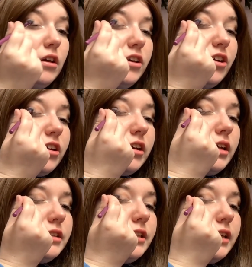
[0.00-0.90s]
you're going
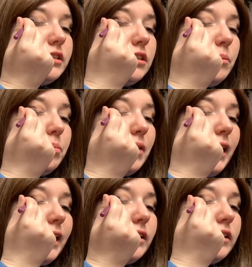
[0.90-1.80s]
to take some
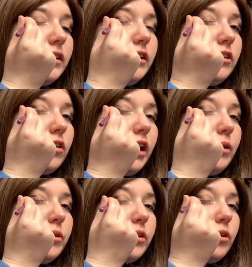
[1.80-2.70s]
black in your
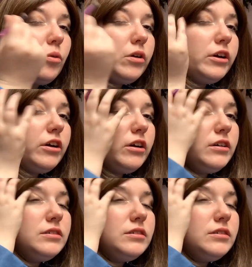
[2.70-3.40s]
outer corner.